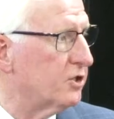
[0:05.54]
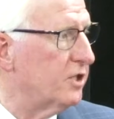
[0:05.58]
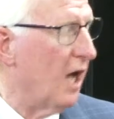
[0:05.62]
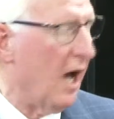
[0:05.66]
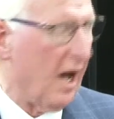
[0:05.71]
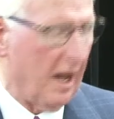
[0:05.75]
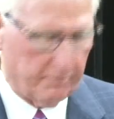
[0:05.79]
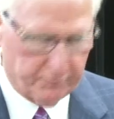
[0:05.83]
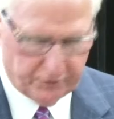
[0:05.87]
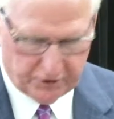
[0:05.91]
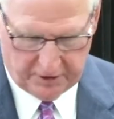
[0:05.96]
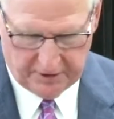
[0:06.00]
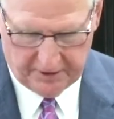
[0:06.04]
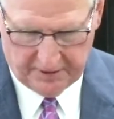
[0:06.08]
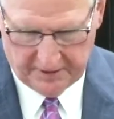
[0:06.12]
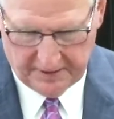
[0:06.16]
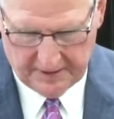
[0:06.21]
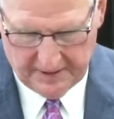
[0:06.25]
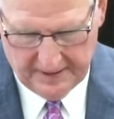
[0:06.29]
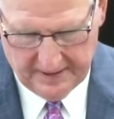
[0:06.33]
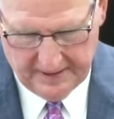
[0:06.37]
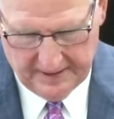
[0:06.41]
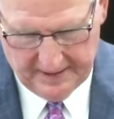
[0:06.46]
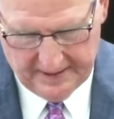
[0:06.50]
Dobson.
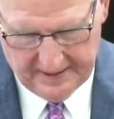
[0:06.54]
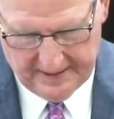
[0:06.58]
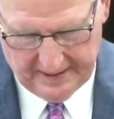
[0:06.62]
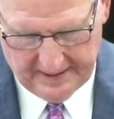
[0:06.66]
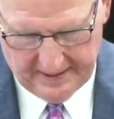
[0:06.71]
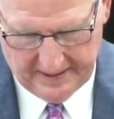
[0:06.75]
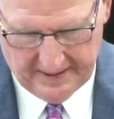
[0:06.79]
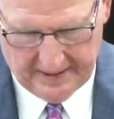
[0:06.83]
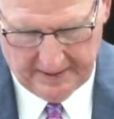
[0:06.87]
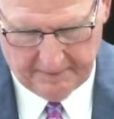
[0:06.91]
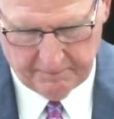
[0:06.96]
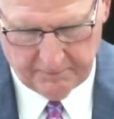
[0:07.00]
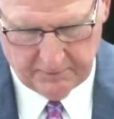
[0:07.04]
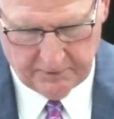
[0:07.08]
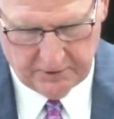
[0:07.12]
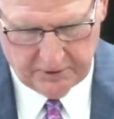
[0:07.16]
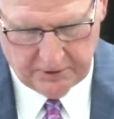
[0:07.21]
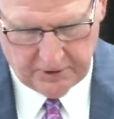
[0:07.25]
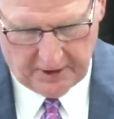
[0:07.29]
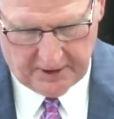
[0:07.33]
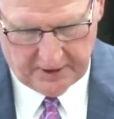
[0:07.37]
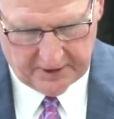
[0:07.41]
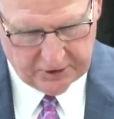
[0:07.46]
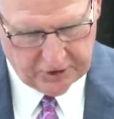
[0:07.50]

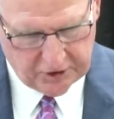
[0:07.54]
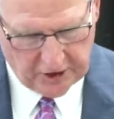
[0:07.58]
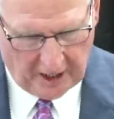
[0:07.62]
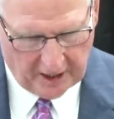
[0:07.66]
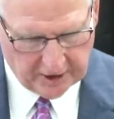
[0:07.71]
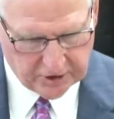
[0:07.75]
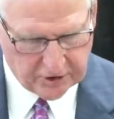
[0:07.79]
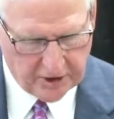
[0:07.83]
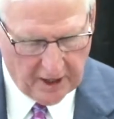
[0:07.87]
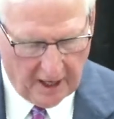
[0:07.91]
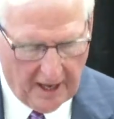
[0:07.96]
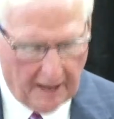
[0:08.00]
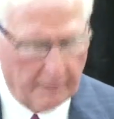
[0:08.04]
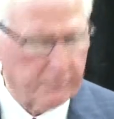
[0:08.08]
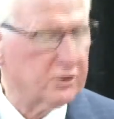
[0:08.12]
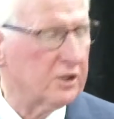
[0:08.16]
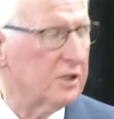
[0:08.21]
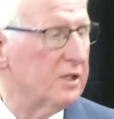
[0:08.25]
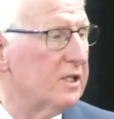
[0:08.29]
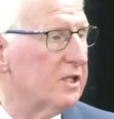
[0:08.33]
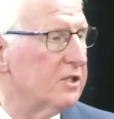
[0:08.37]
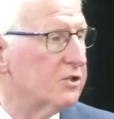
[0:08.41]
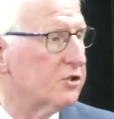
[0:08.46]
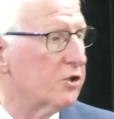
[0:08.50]
Josh
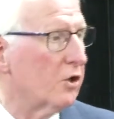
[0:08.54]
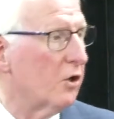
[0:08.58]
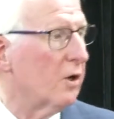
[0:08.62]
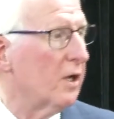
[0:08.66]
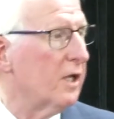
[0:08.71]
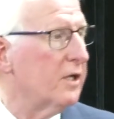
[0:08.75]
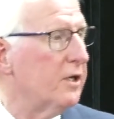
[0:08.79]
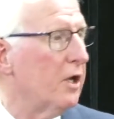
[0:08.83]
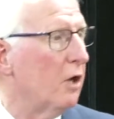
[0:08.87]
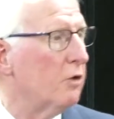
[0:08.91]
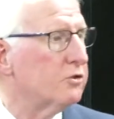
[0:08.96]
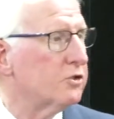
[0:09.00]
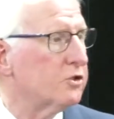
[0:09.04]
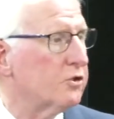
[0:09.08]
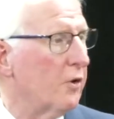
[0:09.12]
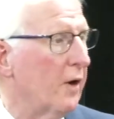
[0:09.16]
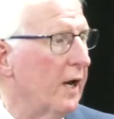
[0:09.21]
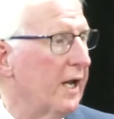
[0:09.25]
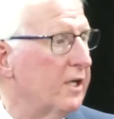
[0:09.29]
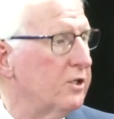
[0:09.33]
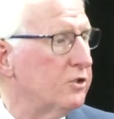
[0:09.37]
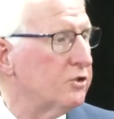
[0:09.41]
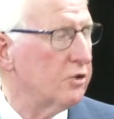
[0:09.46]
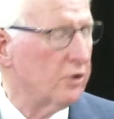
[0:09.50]
Dobson is certainly no
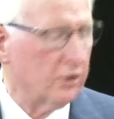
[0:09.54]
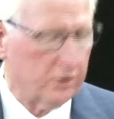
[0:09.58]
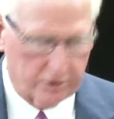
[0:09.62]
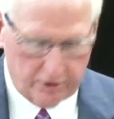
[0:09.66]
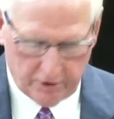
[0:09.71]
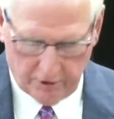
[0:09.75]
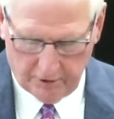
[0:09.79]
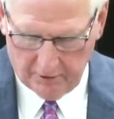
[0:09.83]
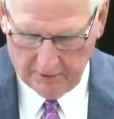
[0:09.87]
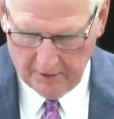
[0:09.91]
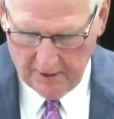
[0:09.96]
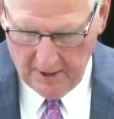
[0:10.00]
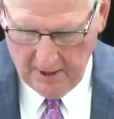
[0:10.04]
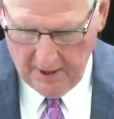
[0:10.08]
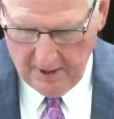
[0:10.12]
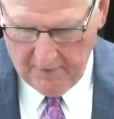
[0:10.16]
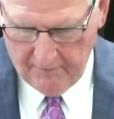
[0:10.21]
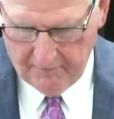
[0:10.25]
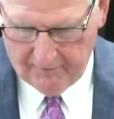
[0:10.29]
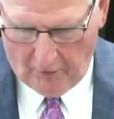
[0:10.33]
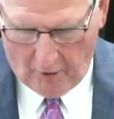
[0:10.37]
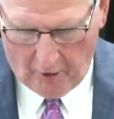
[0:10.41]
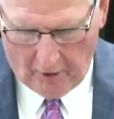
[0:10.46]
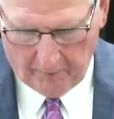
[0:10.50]
stranger to
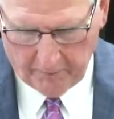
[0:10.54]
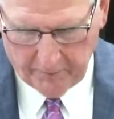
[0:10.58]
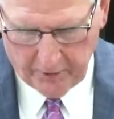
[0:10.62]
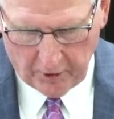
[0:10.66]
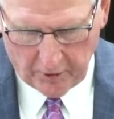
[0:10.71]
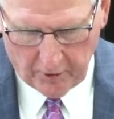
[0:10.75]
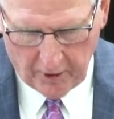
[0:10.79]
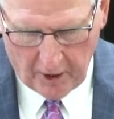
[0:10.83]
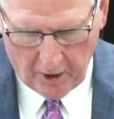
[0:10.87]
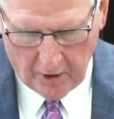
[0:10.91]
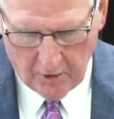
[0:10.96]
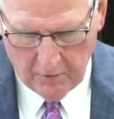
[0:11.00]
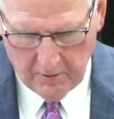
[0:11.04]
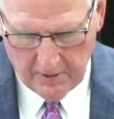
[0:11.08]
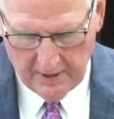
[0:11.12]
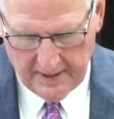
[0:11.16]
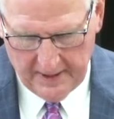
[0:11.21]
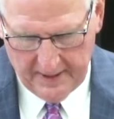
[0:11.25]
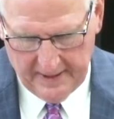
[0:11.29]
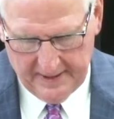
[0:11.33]
Farm Bureau.